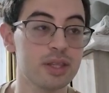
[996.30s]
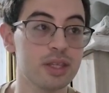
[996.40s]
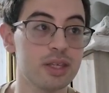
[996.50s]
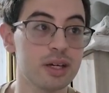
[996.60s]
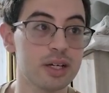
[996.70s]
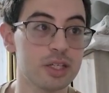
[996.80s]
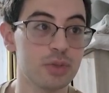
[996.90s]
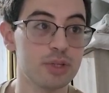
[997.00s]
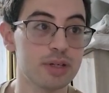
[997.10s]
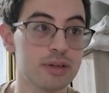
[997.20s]
the
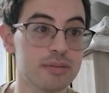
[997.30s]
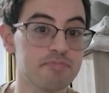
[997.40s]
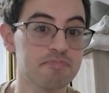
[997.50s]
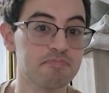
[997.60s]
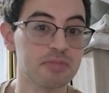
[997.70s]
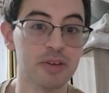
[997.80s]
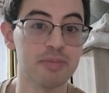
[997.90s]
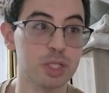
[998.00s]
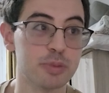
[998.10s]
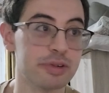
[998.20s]
unit of
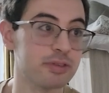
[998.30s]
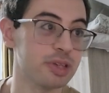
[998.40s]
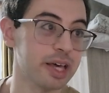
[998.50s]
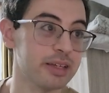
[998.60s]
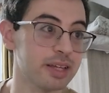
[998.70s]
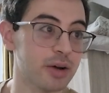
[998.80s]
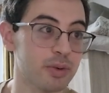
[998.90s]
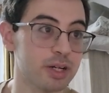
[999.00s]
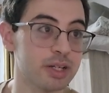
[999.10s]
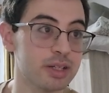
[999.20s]
measurement for light. Now
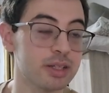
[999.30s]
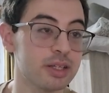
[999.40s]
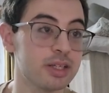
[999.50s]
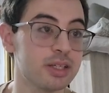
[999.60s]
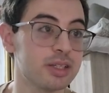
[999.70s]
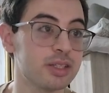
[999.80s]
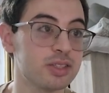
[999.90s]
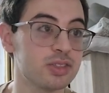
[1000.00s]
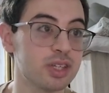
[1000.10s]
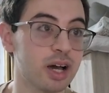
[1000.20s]
we're gonna
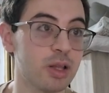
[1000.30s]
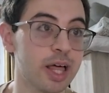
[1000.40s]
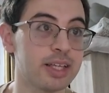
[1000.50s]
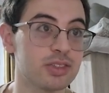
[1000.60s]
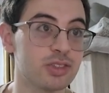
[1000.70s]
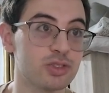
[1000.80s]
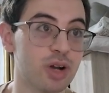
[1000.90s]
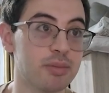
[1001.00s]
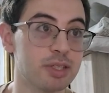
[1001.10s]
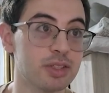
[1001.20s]
see how light is
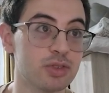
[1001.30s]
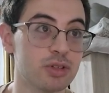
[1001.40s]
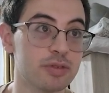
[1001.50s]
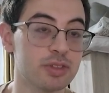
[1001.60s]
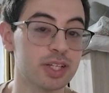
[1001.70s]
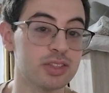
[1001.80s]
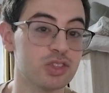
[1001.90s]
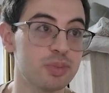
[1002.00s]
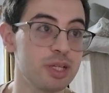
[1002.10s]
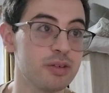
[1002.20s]
described in this universe. That's the
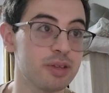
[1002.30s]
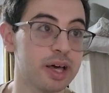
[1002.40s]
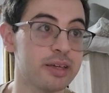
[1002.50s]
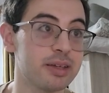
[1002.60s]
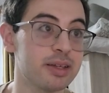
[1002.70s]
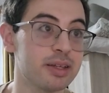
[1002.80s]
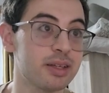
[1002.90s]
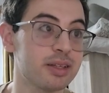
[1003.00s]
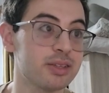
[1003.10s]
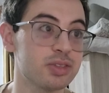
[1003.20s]
speed of light.
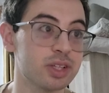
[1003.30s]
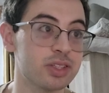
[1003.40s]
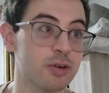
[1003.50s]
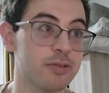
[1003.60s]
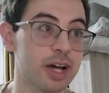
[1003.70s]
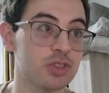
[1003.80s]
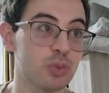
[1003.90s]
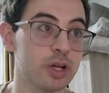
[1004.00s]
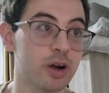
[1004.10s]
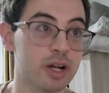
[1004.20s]
So that's how fast
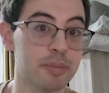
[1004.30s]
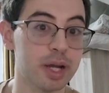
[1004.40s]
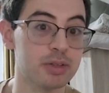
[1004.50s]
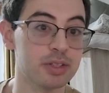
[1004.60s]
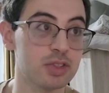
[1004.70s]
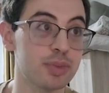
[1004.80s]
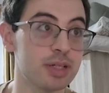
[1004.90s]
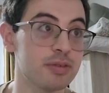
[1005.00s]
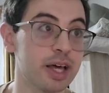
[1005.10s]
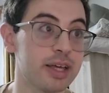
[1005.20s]
we are compared to the speed
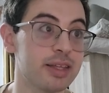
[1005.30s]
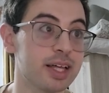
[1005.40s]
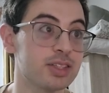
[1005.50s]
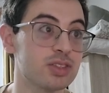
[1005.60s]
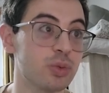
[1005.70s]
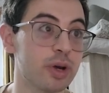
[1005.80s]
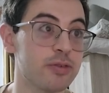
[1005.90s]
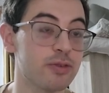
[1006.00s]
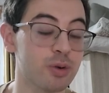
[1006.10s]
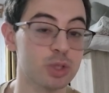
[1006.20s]
of light. That's the
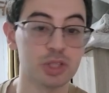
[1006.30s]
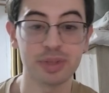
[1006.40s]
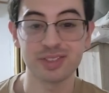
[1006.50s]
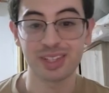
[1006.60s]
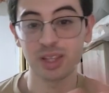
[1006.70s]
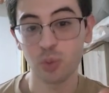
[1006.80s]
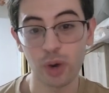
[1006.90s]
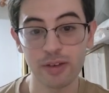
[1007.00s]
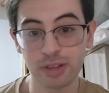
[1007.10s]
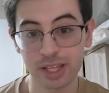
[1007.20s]
wavefront, which is basically the
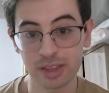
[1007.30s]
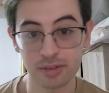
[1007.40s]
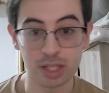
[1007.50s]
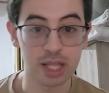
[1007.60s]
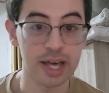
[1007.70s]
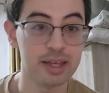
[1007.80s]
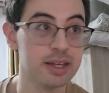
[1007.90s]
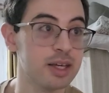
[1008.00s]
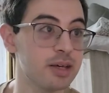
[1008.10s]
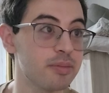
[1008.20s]
wavelength of the light.
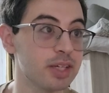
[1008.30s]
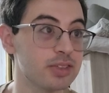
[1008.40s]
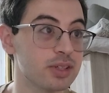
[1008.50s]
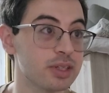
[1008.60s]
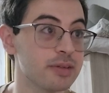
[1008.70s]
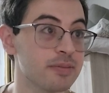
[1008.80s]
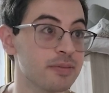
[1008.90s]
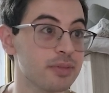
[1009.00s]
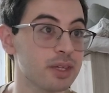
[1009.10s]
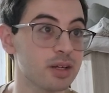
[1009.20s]
Basically,
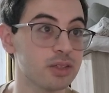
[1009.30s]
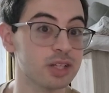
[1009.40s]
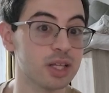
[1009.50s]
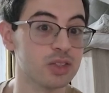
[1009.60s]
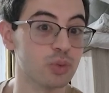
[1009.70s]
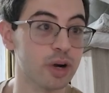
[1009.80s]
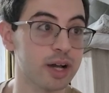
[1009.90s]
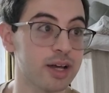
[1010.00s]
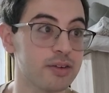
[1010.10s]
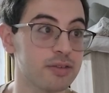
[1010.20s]
it'll tell us what
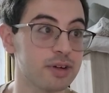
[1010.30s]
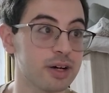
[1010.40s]
kind of